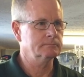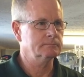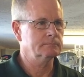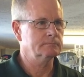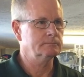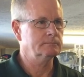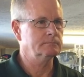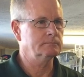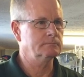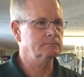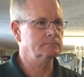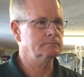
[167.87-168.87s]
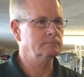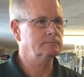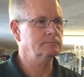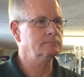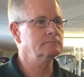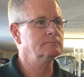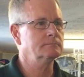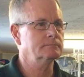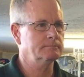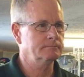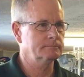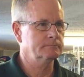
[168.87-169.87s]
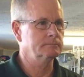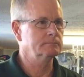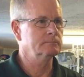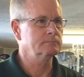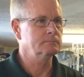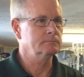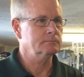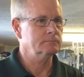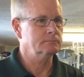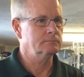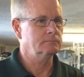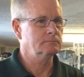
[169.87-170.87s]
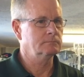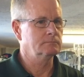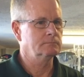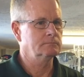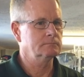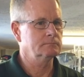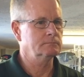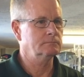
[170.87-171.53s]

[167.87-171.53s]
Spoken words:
The person shown says nothing.